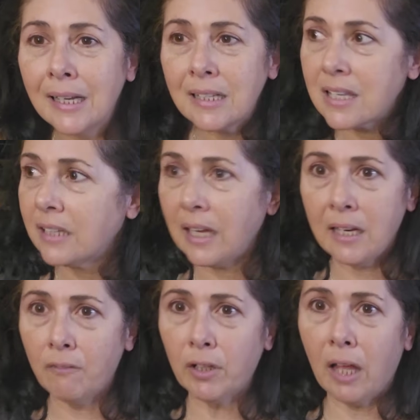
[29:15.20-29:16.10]
It's like they
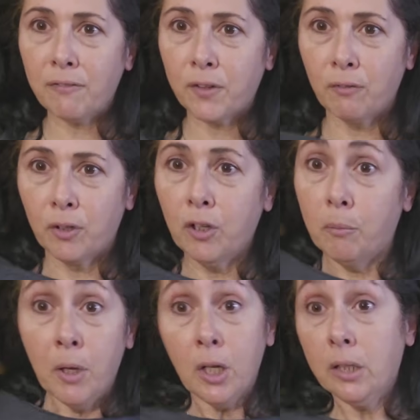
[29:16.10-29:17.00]
never left the
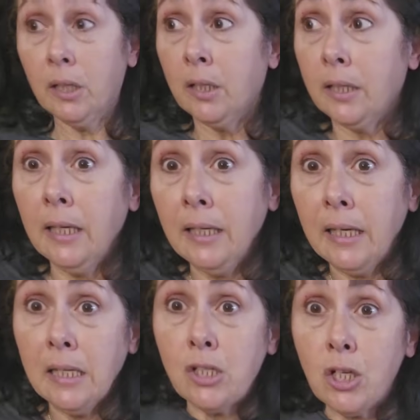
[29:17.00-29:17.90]
room. No, you didn't
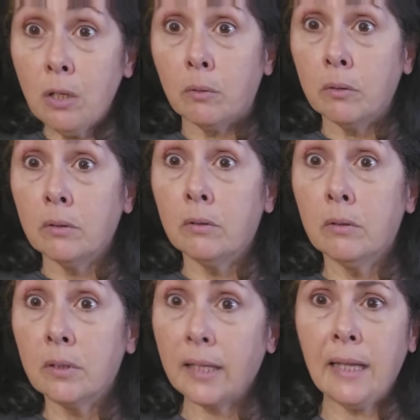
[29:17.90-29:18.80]
need to.
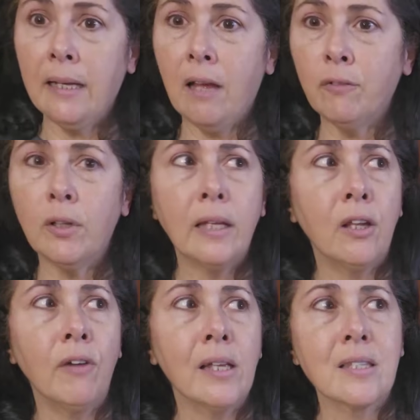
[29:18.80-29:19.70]
Like they never, like
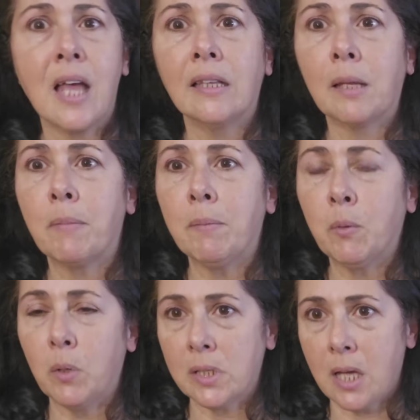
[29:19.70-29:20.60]
they're outside like maybe
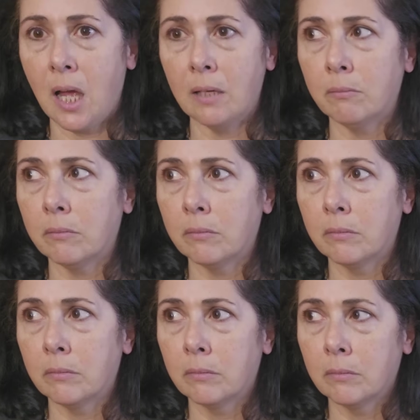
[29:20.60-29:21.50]
one time.
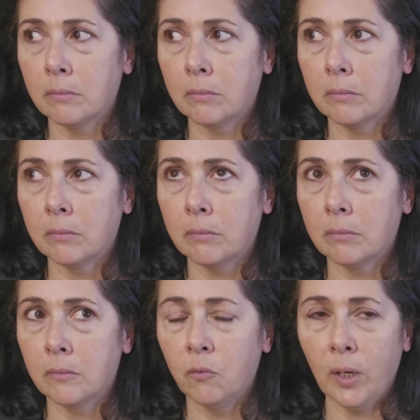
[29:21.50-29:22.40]

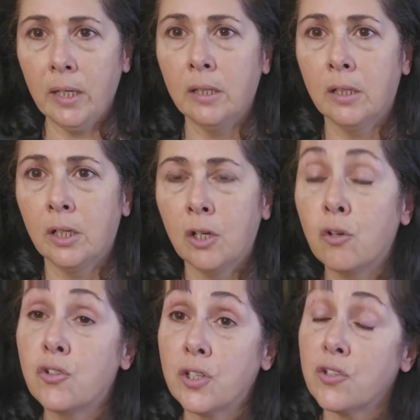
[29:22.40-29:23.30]
Right?
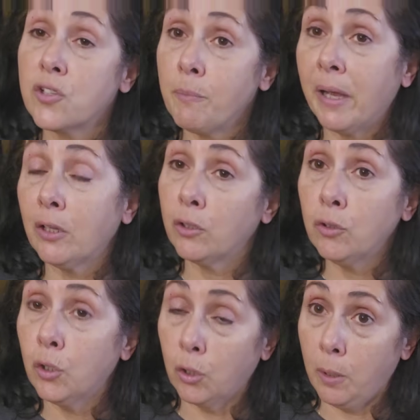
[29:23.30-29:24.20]
Because this is about a
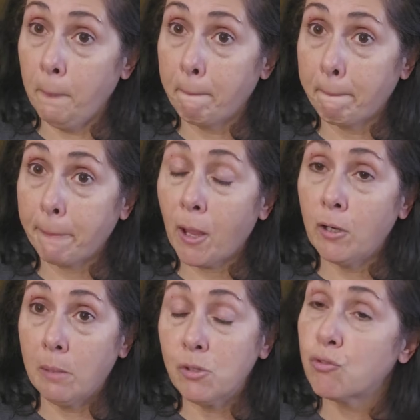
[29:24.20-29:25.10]
little girl. Her
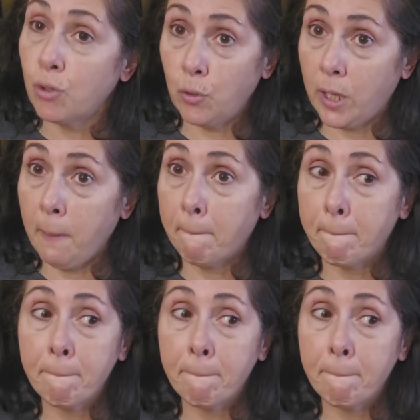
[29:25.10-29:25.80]
name is Rhoda.